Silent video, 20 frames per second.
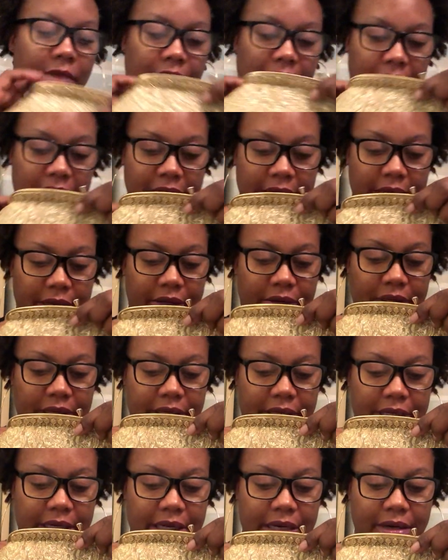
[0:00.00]
Yeah, you
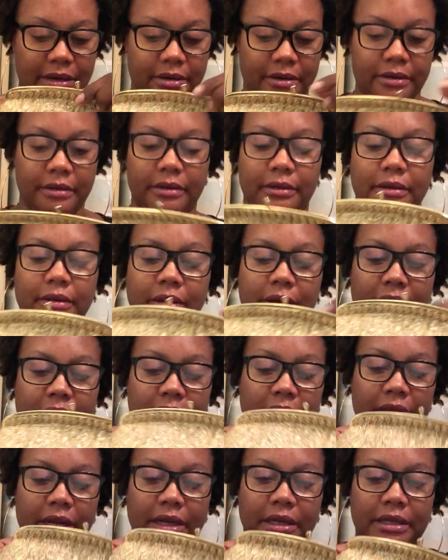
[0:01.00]
can tell
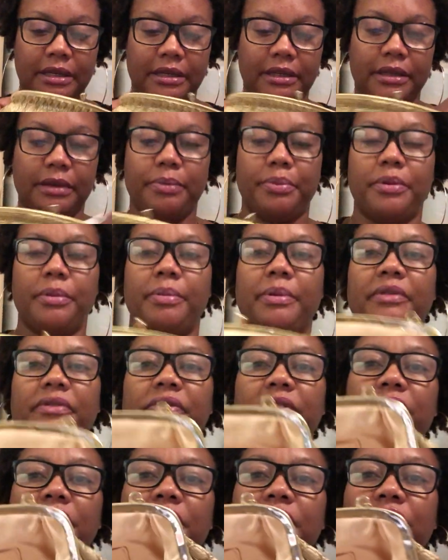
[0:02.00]
it is a proper
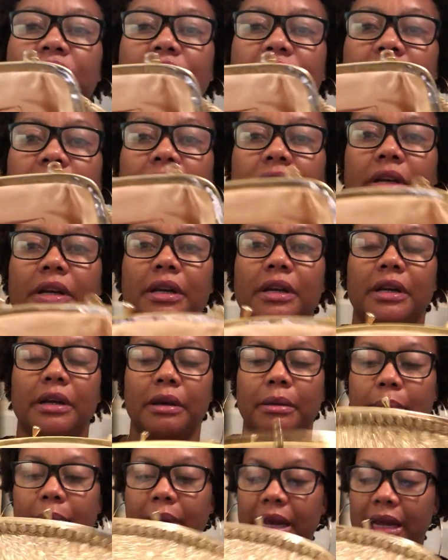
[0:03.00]
vintage
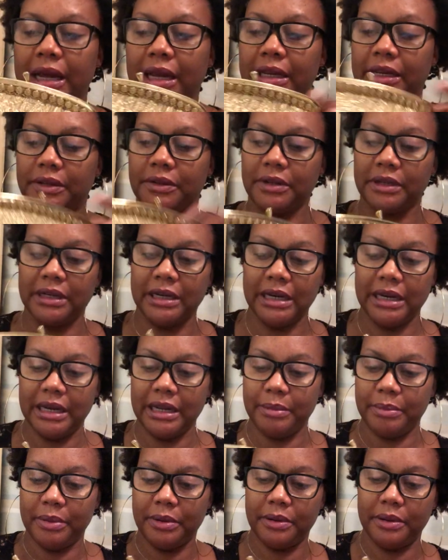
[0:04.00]
bag. It's got a
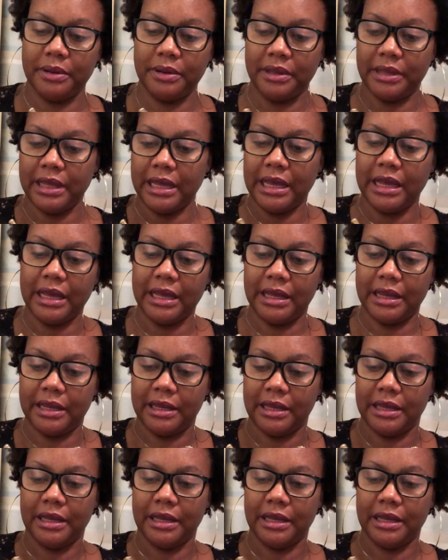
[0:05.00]
label there.